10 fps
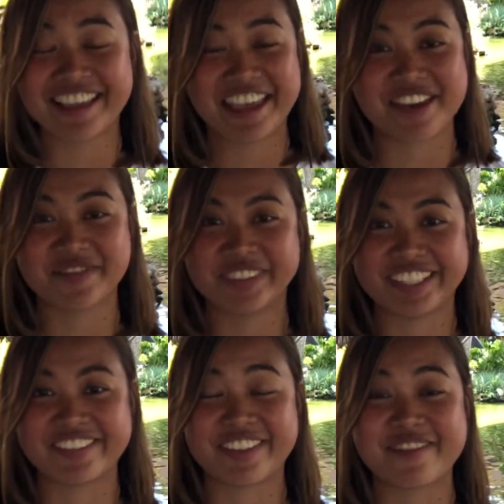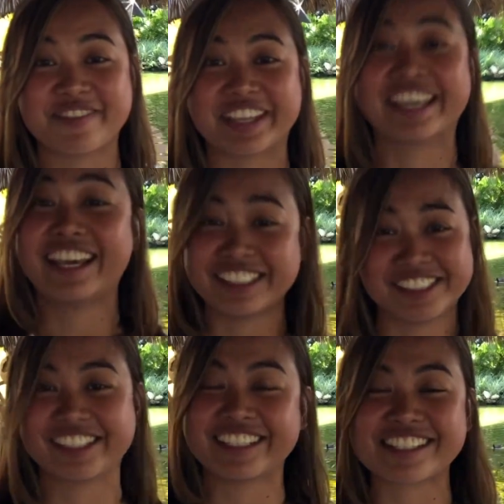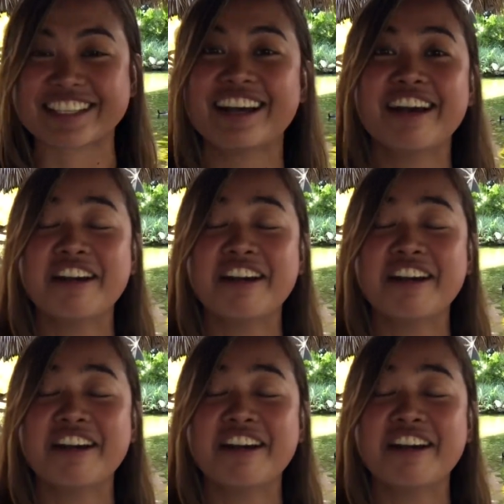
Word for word: I can't believe that vacation is